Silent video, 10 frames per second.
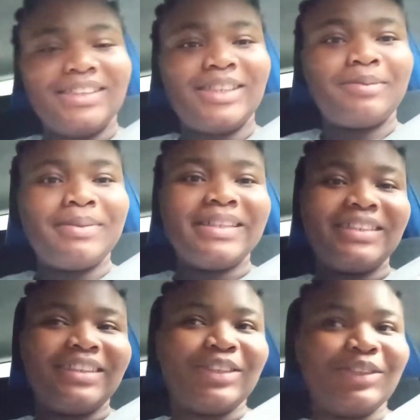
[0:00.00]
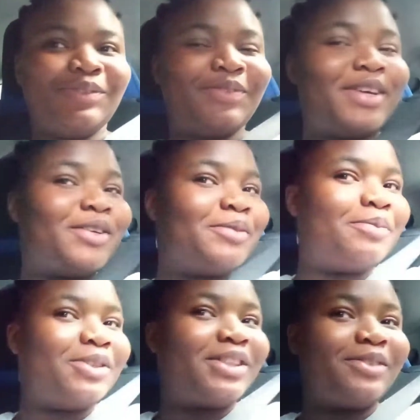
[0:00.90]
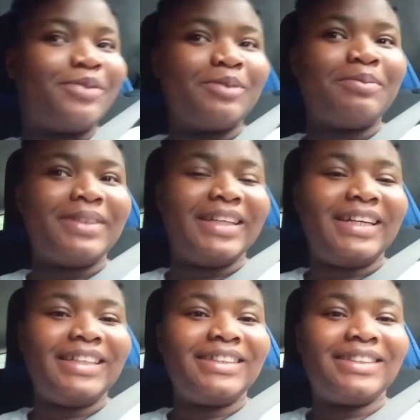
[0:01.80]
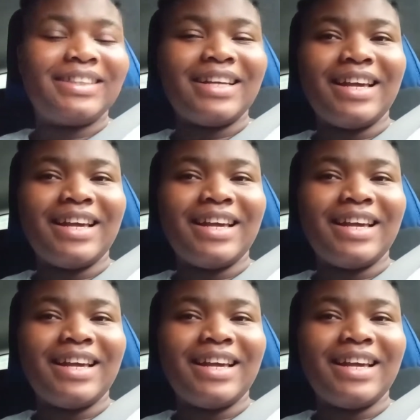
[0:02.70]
this place is a very beautiful place